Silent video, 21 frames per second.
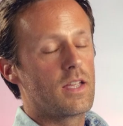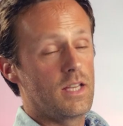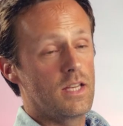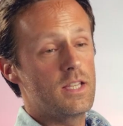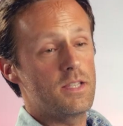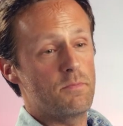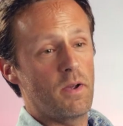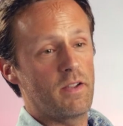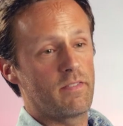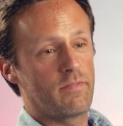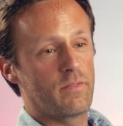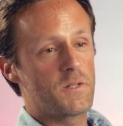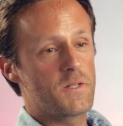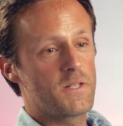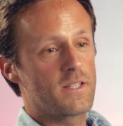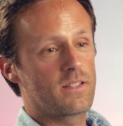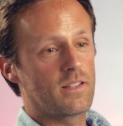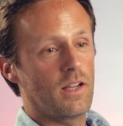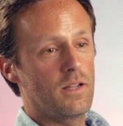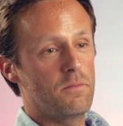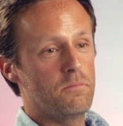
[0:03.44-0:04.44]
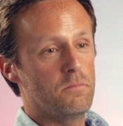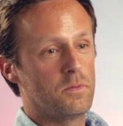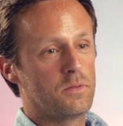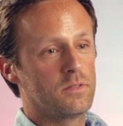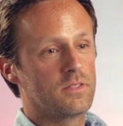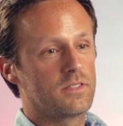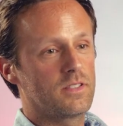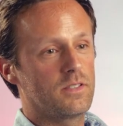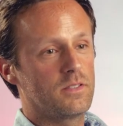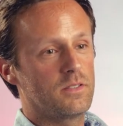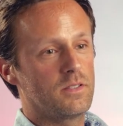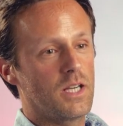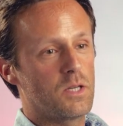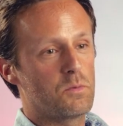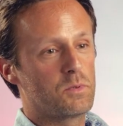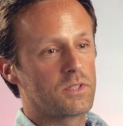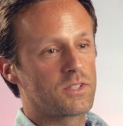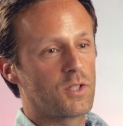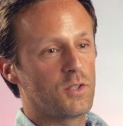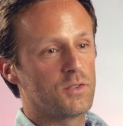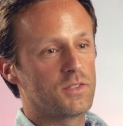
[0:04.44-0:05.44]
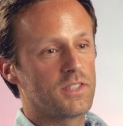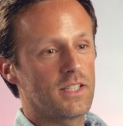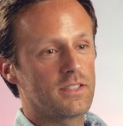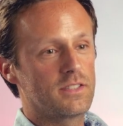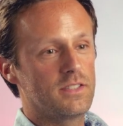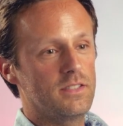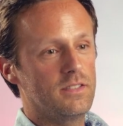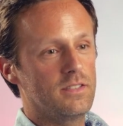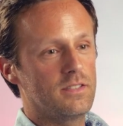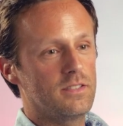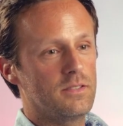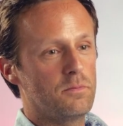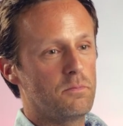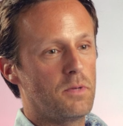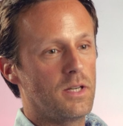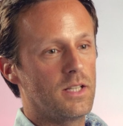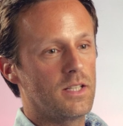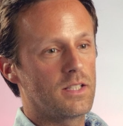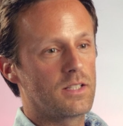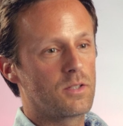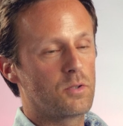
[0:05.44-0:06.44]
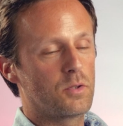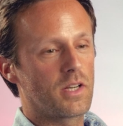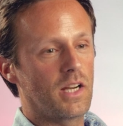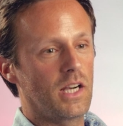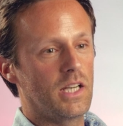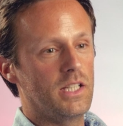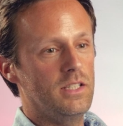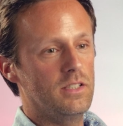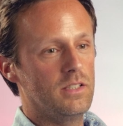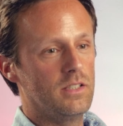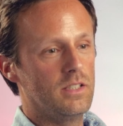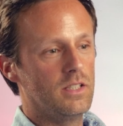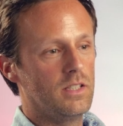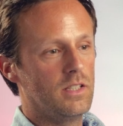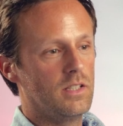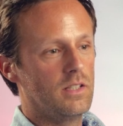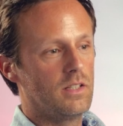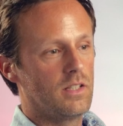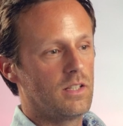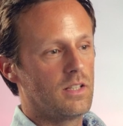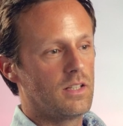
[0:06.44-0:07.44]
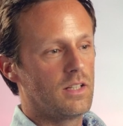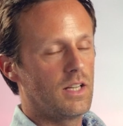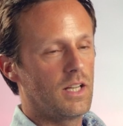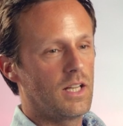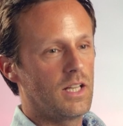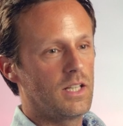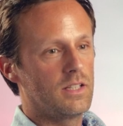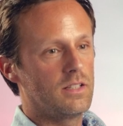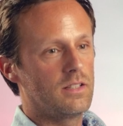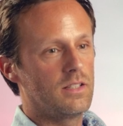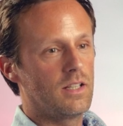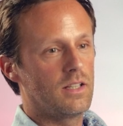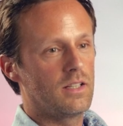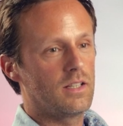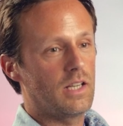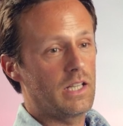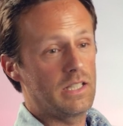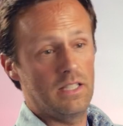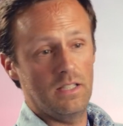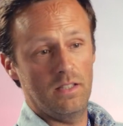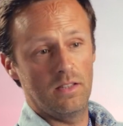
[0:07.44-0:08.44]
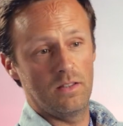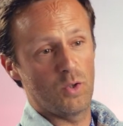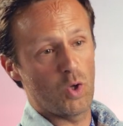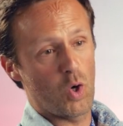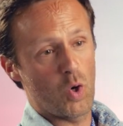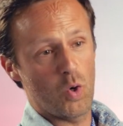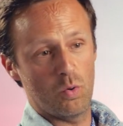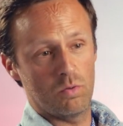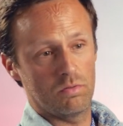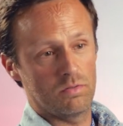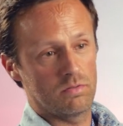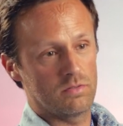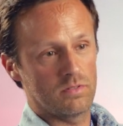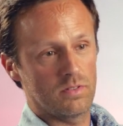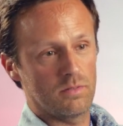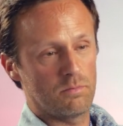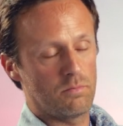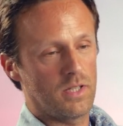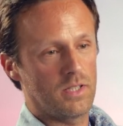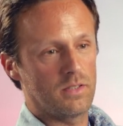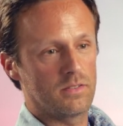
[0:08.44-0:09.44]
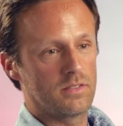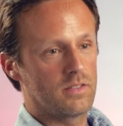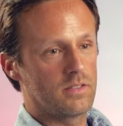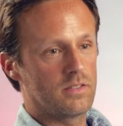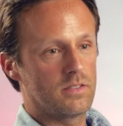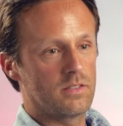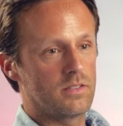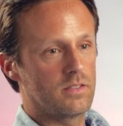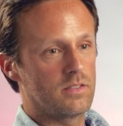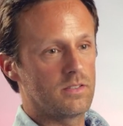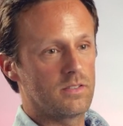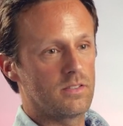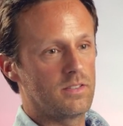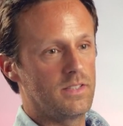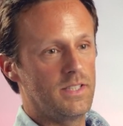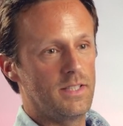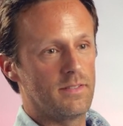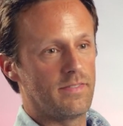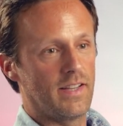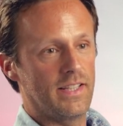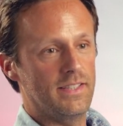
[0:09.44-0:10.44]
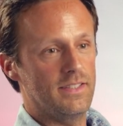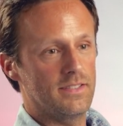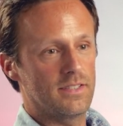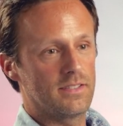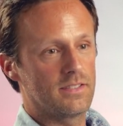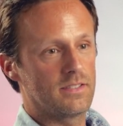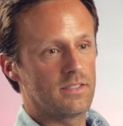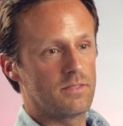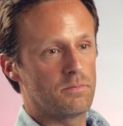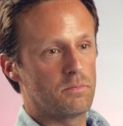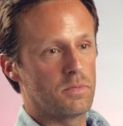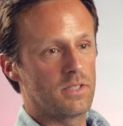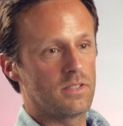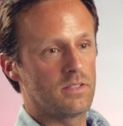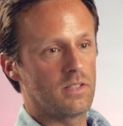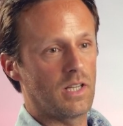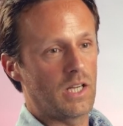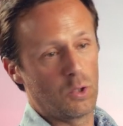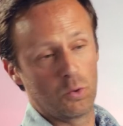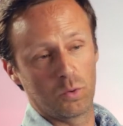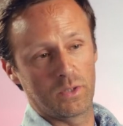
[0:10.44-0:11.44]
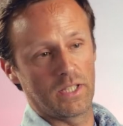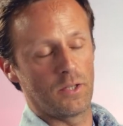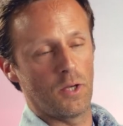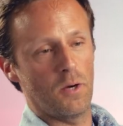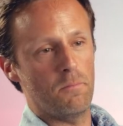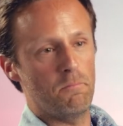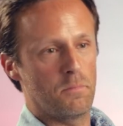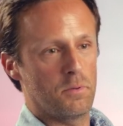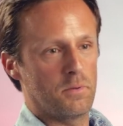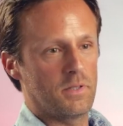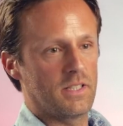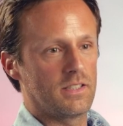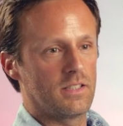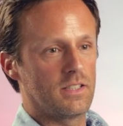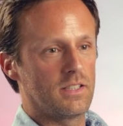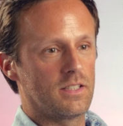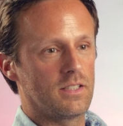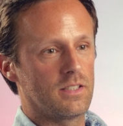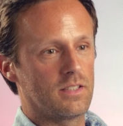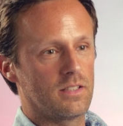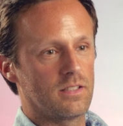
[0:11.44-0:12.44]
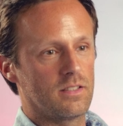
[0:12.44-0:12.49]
It is my first time, so I was contacted by Coralie, and I didn't know about the event, but I looked it up and